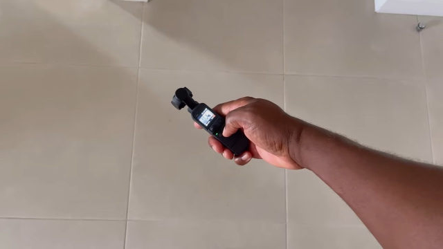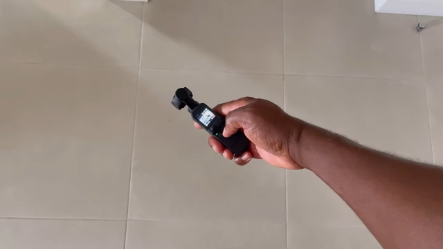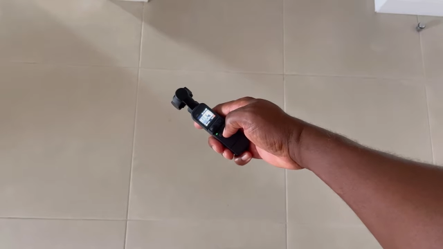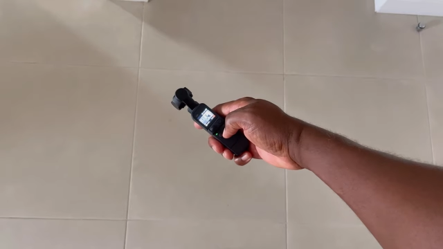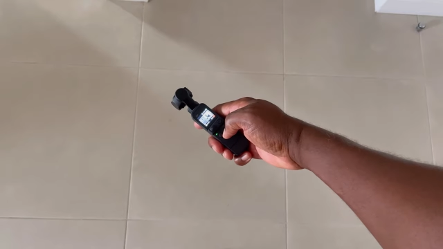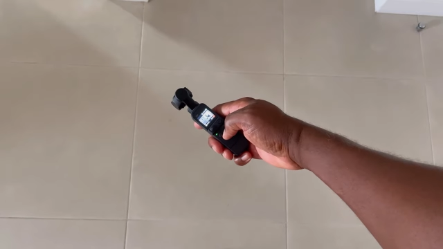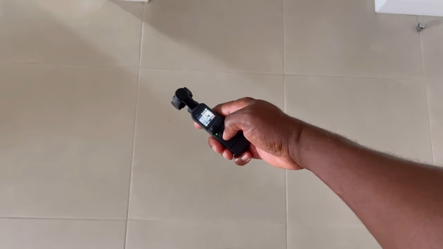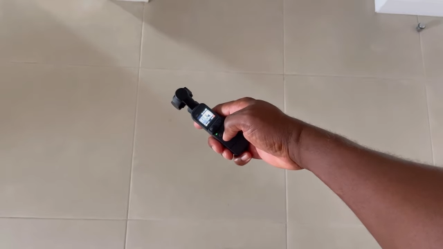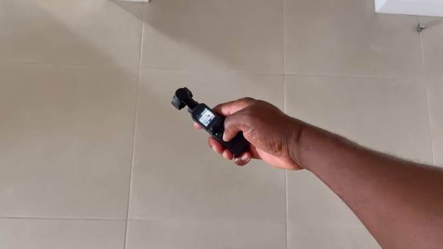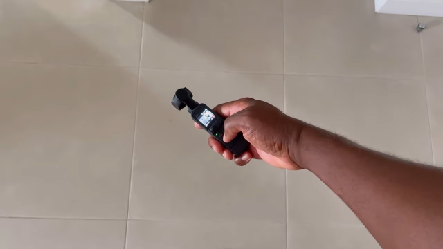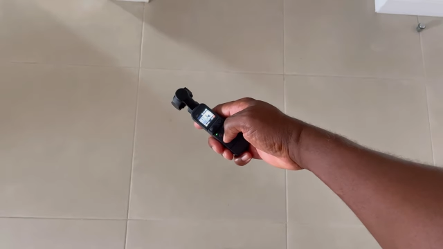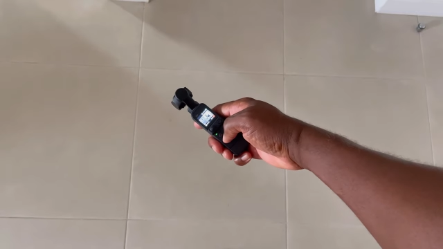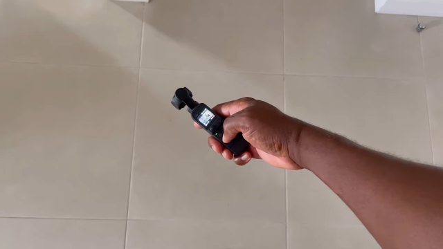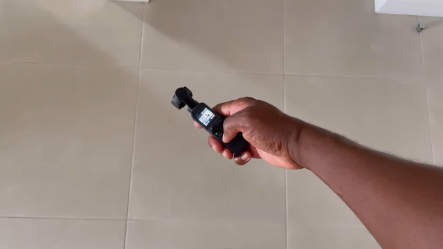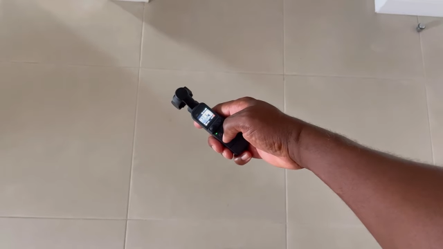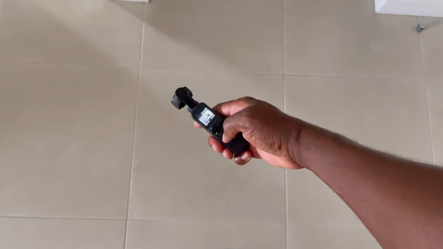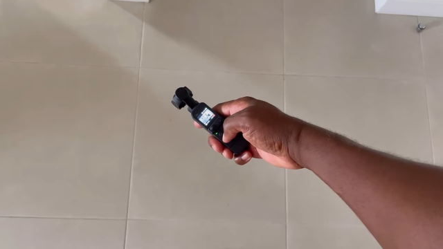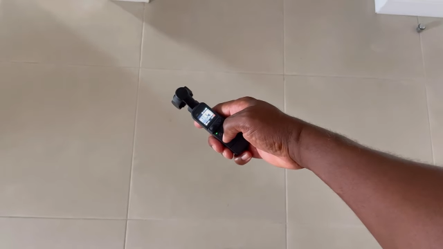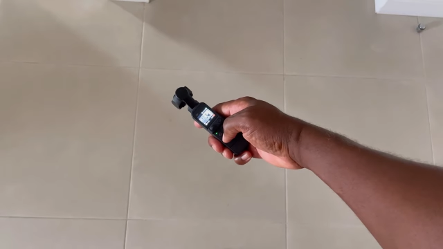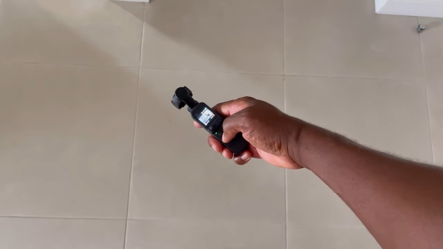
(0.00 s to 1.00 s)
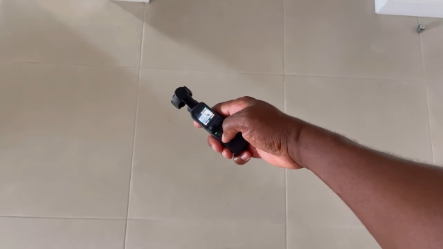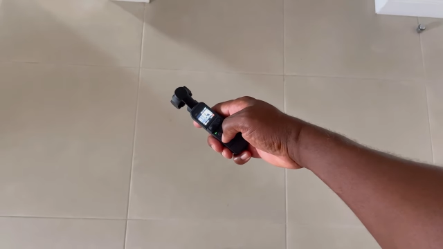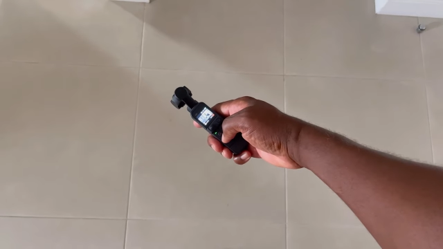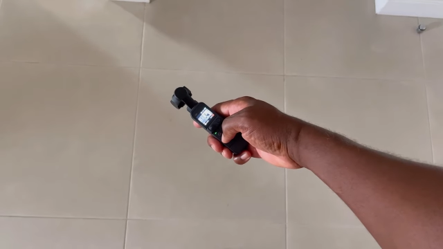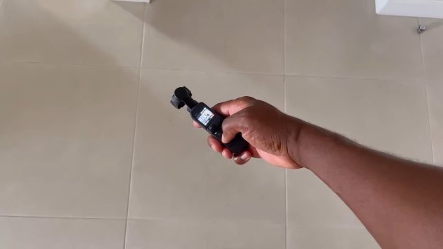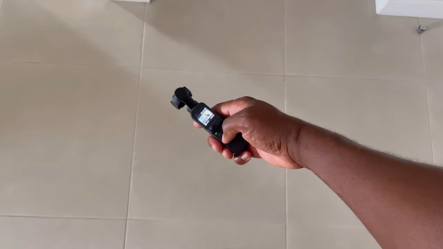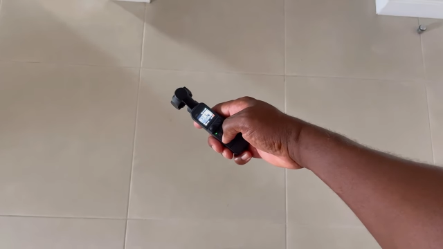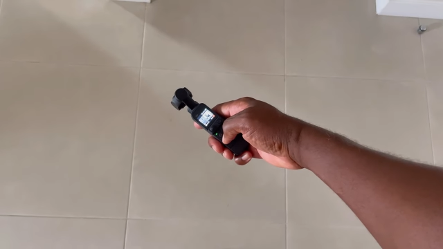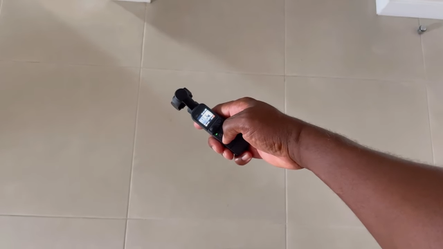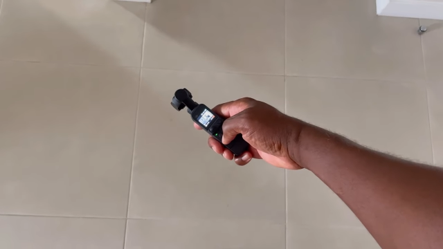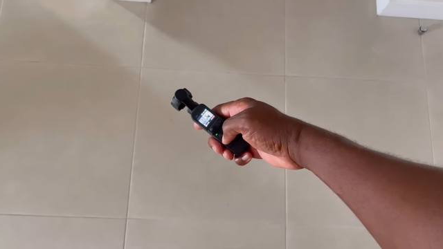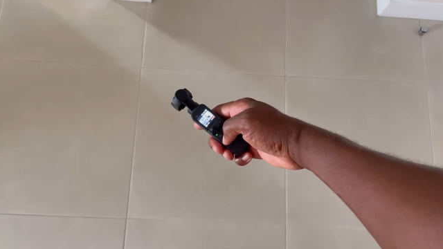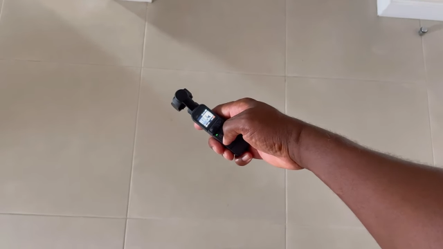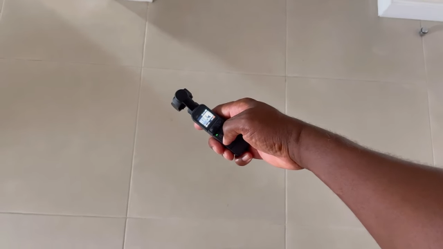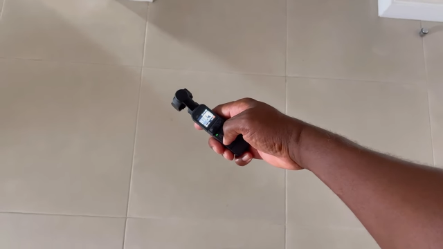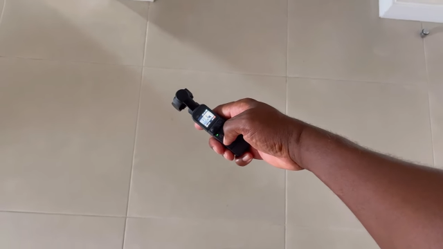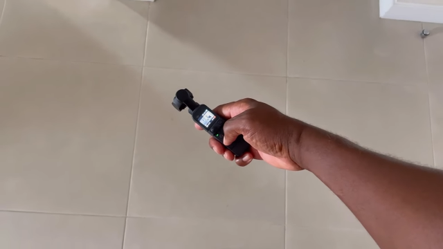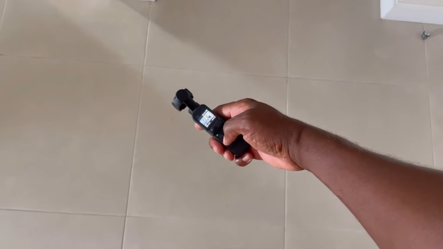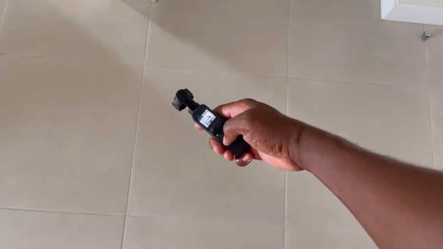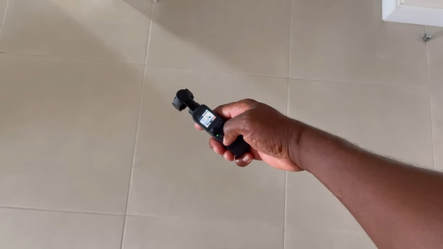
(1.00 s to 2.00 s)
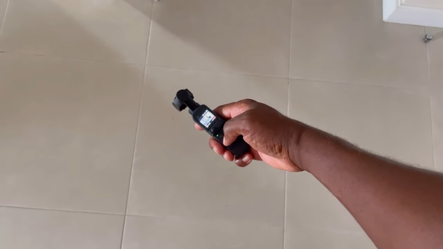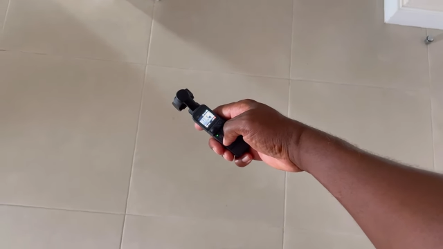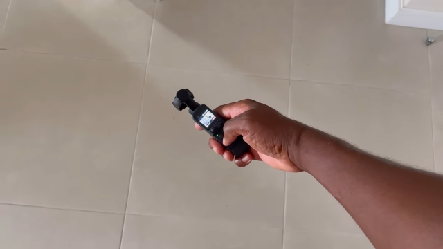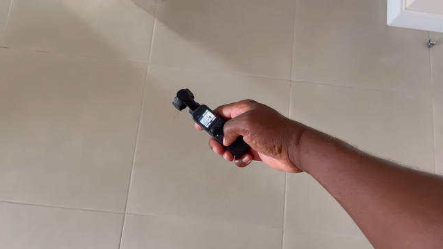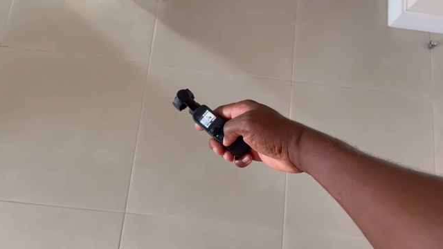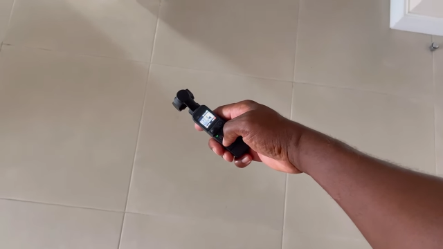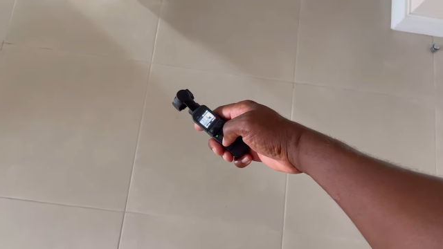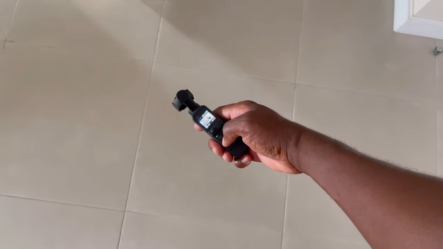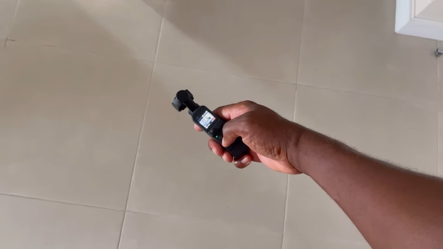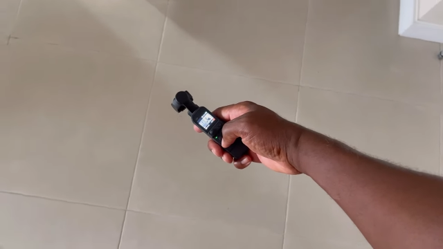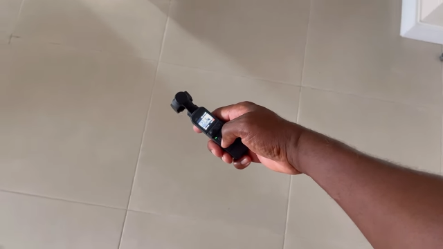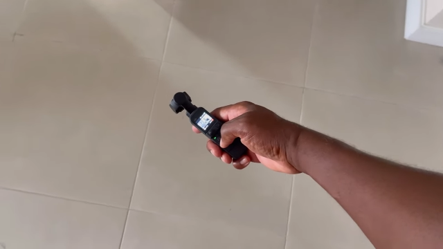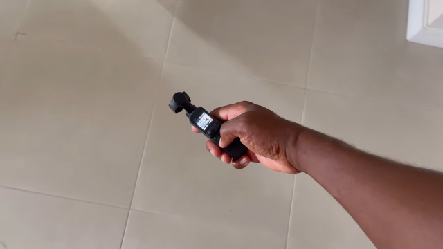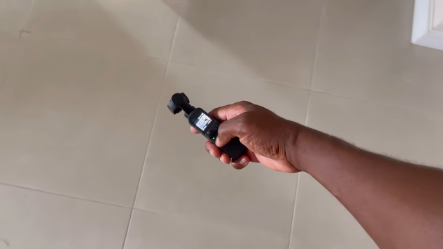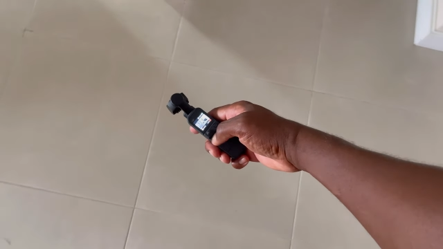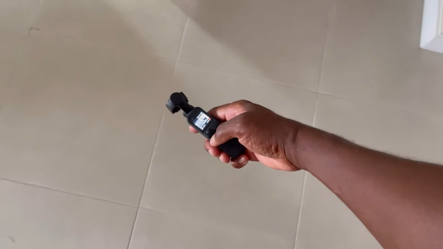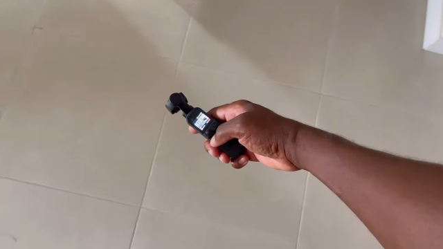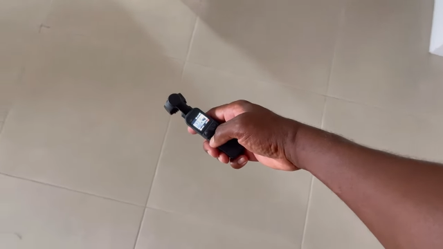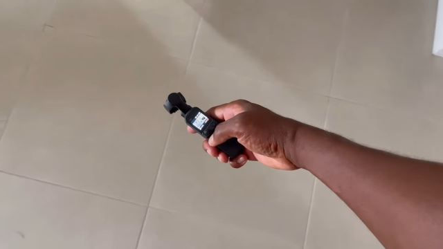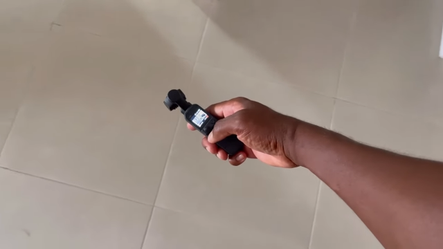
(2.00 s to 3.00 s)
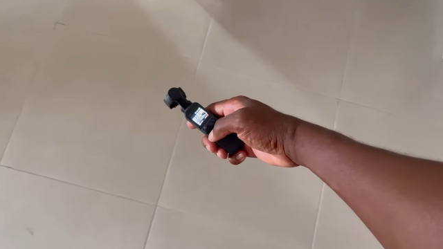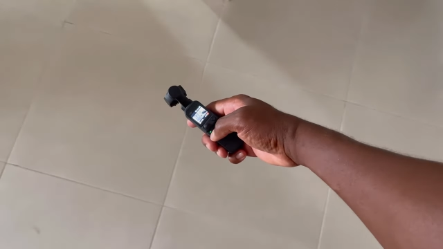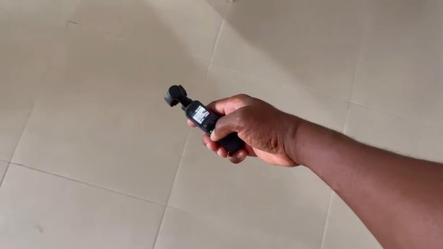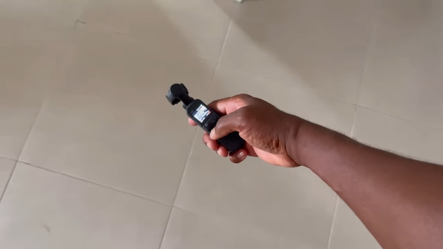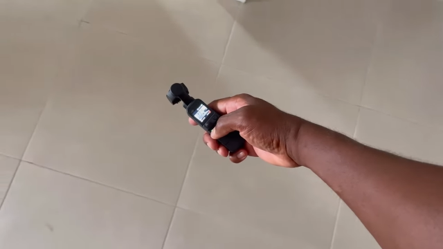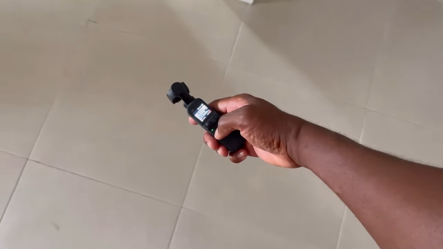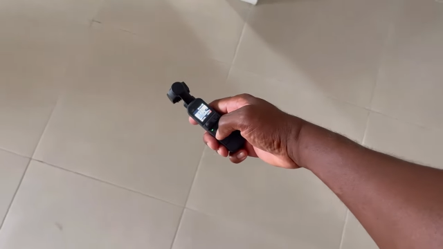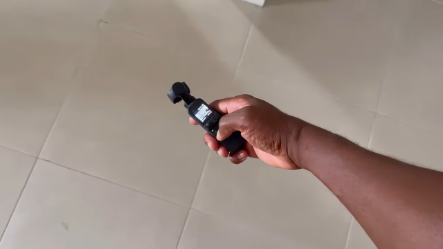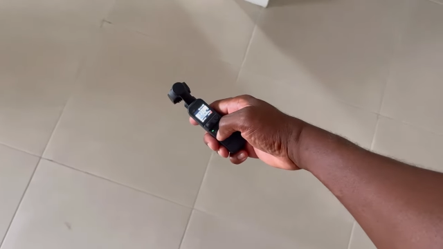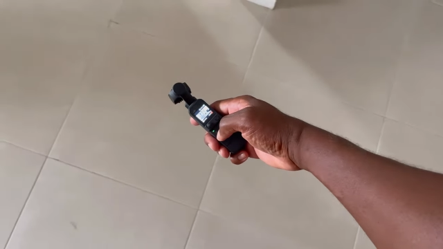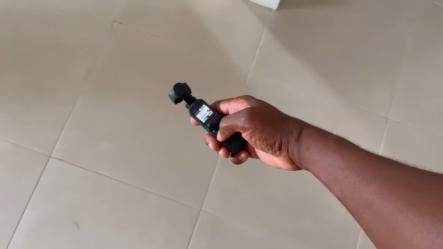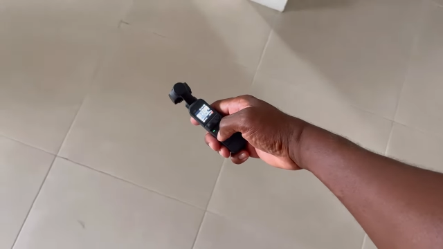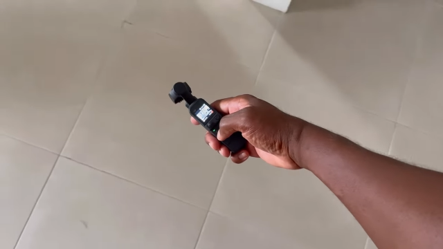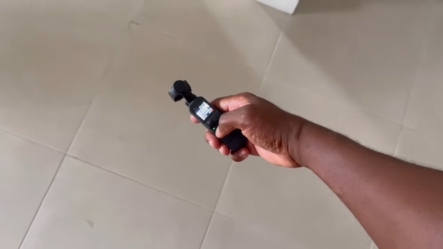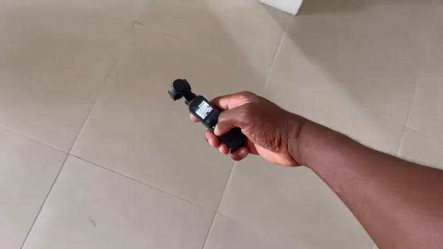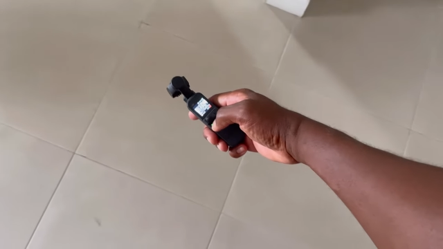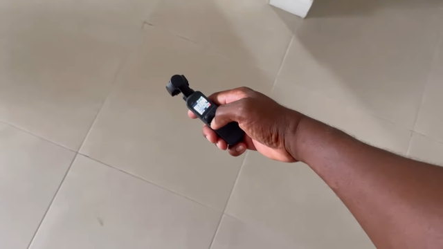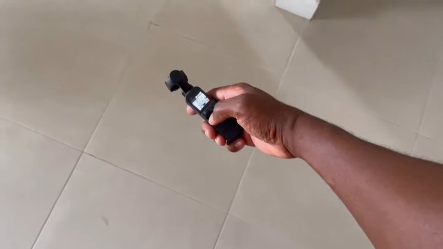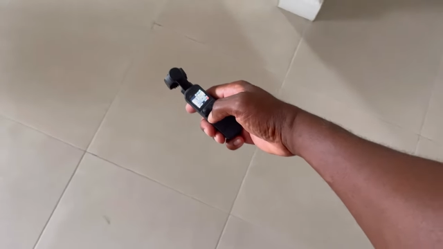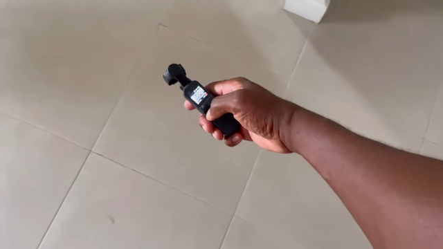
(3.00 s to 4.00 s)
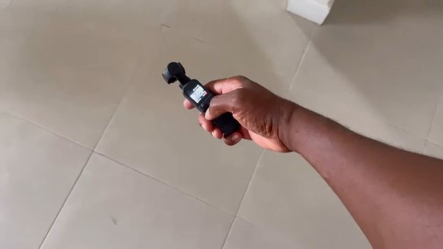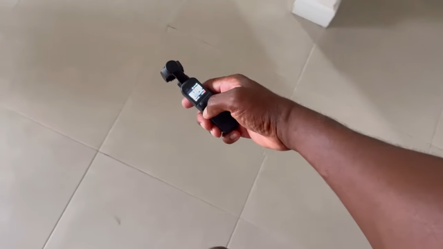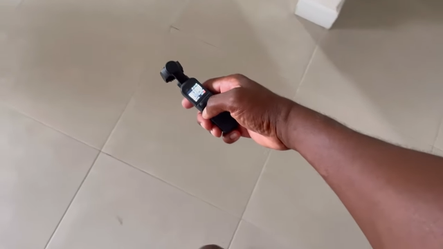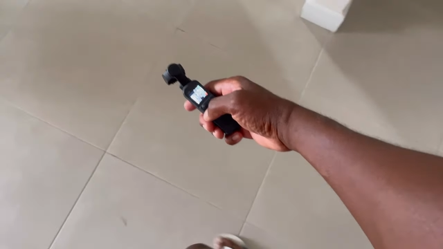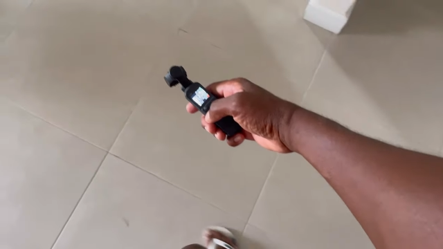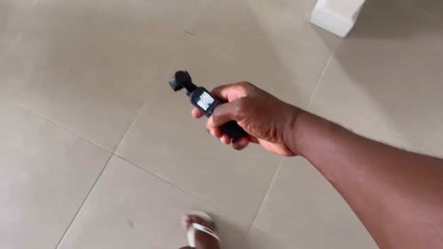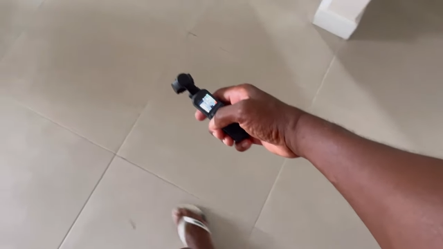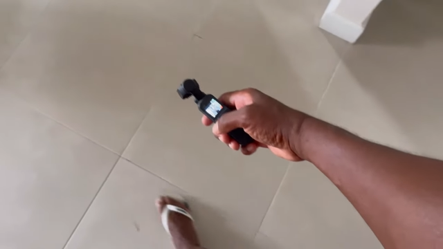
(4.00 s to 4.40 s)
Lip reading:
(no speaker visible)